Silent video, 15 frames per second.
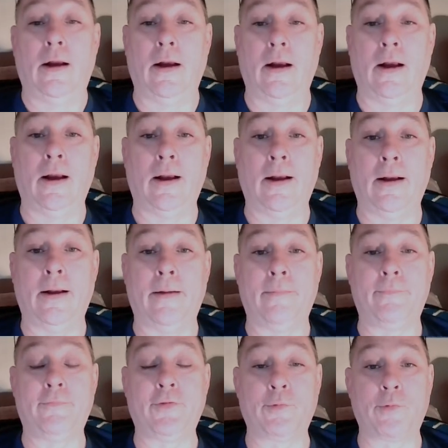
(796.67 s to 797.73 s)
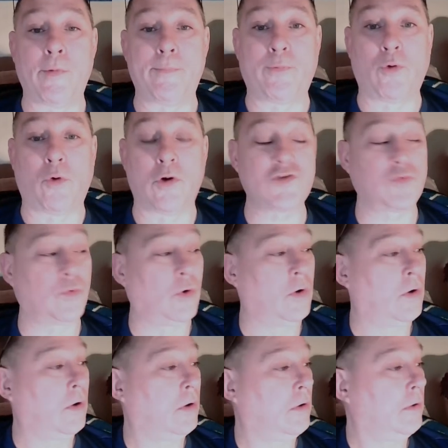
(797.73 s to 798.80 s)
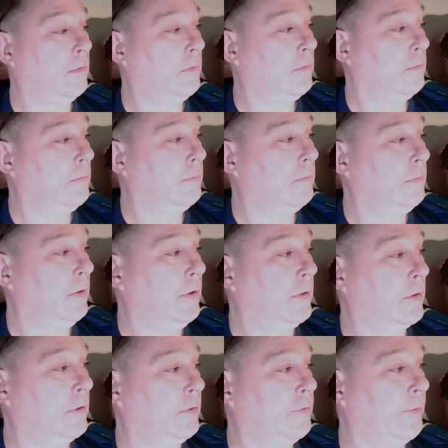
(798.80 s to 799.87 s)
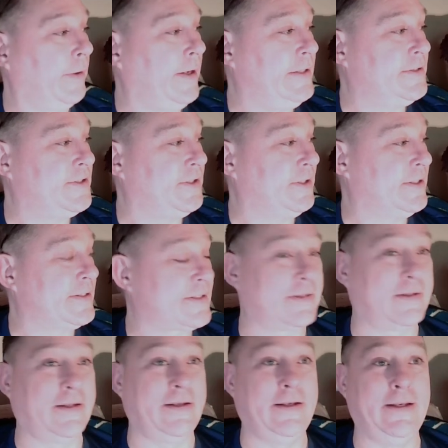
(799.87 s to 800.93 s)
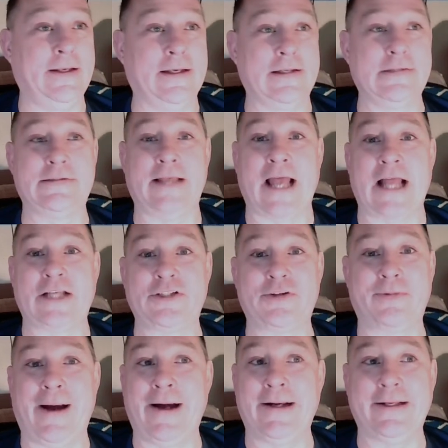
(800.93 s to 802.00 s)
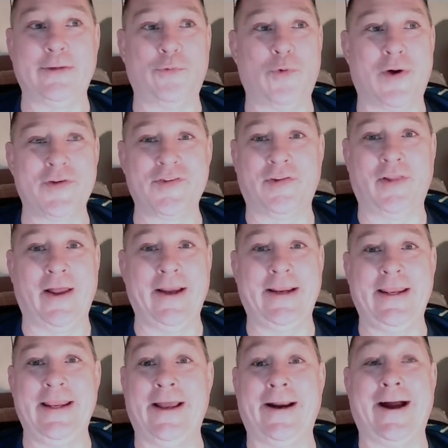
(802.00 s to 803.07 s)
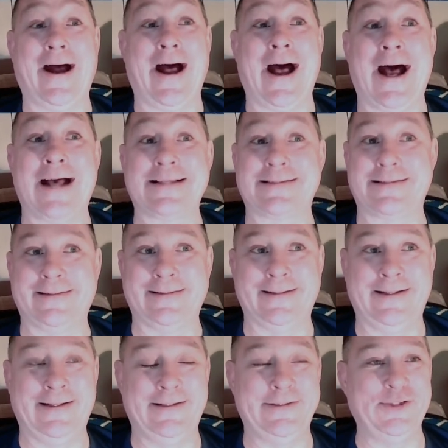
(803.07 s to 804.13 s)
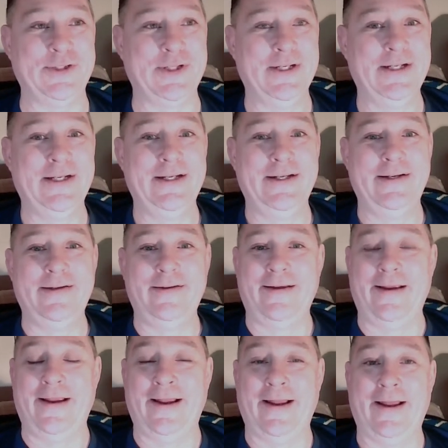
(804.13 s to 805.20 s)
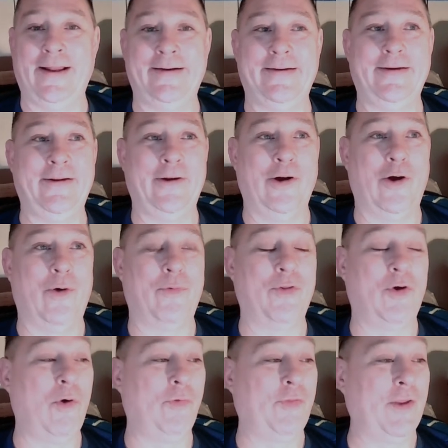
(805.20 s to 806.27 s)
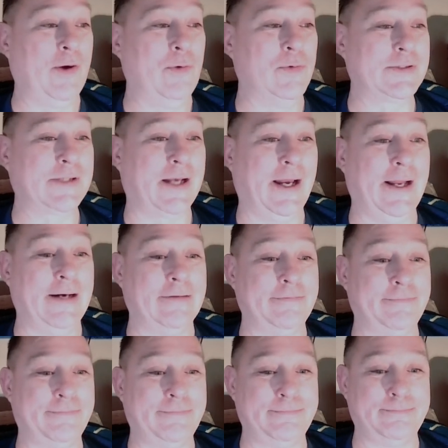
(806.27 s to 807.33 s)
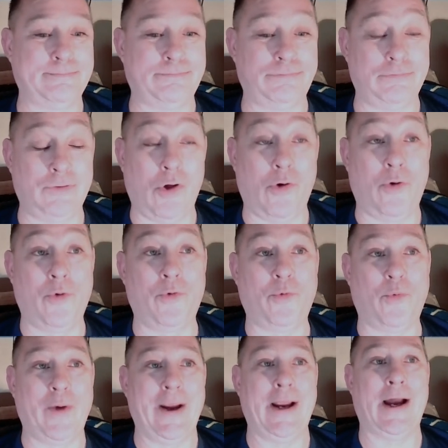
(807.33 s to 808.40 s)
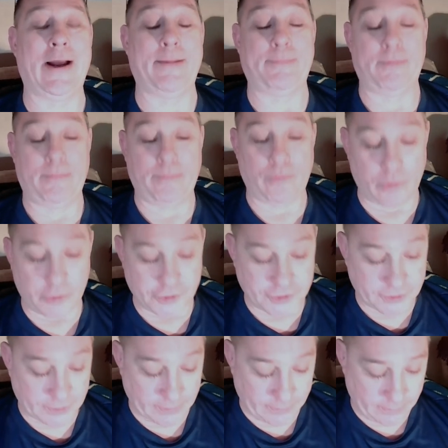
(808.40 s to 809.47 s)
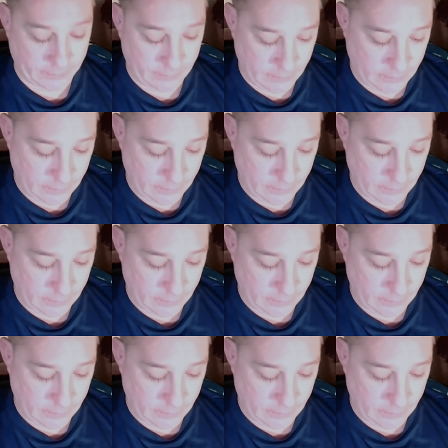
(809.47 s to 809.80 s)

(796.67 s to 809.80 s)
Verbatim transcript: Uh, the reports were egregiously exaggerated. It wasn't like he had a hostage, and you know the whole thing was kind of blown way out of proportion.